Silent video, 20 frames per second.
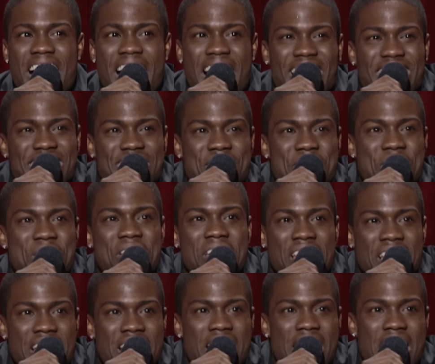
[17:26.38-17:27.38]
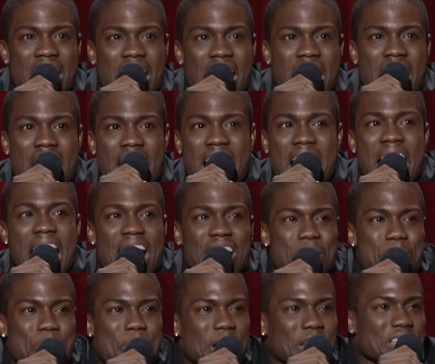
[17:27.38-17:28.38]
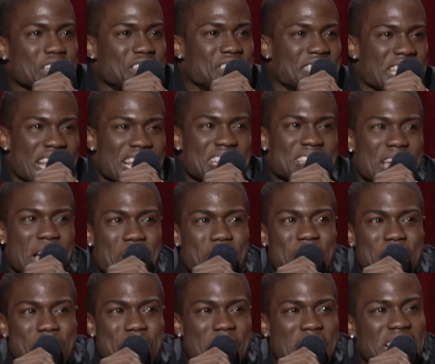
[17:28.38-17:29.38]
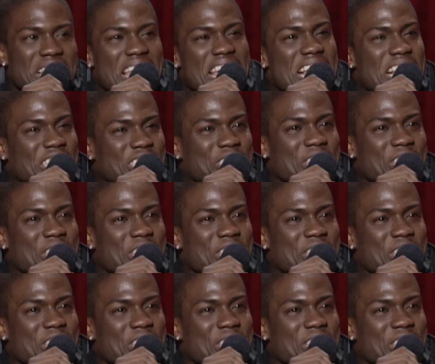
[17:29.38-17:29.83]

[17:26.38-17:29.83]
I can, I can barely stand up. Look at my legs